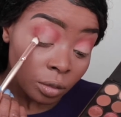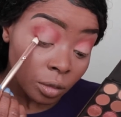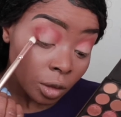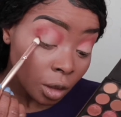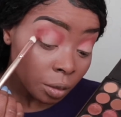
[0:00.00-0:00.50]

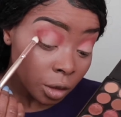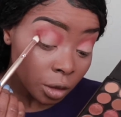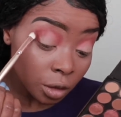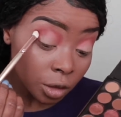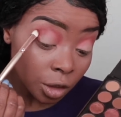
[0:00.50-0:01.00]
and I'm gonna
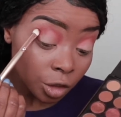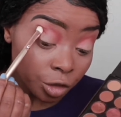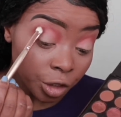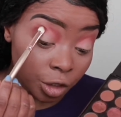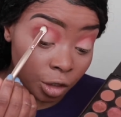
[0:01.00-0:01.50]

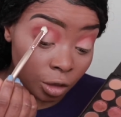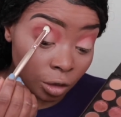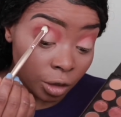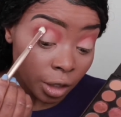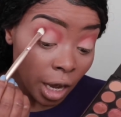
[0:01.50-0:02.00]
concentrate this
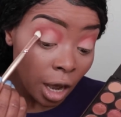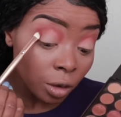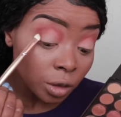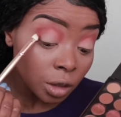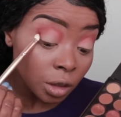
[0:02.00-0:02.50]
on the
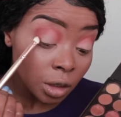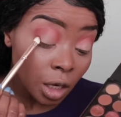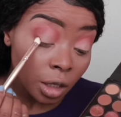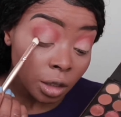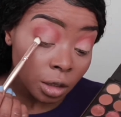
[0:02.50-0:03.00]
outer
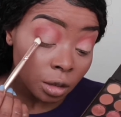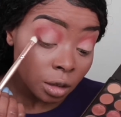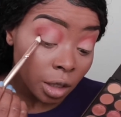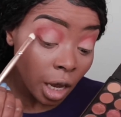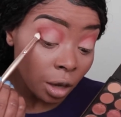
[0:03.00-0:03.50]
side,
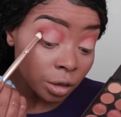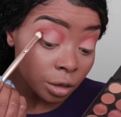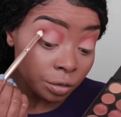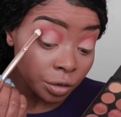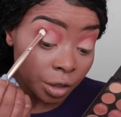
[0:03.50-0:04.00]
the
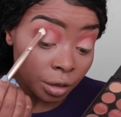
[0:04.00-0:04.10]
outer V.